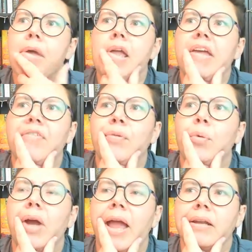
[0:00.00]
if it
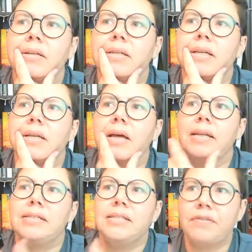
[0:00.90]
were handled in a
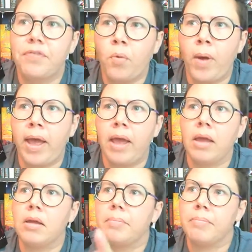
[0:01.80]
different
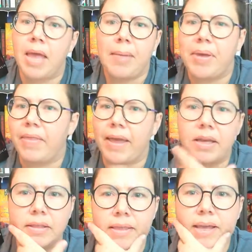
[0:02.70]
way, maybe they
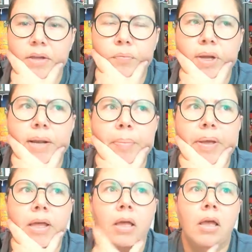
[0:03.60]
they could read it.
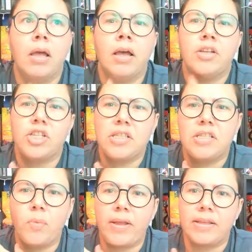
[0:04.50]
But just
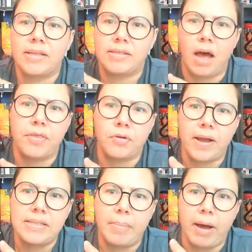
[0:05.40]
the way that this author
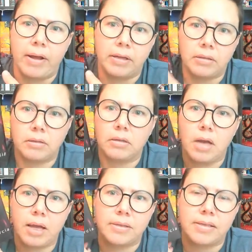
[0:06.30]
writes about it,
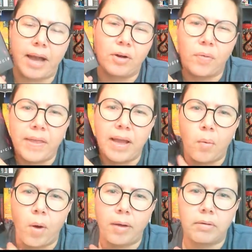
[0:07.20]
it I don't think I
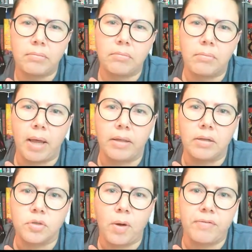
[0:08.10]
want my
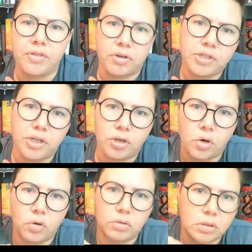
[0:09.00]
little 12 and 13
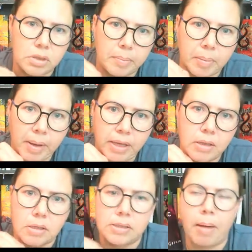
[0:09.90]
year olds to be
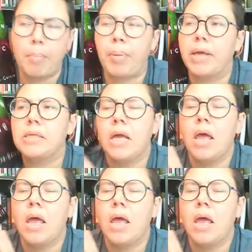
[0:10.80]
picking this up. But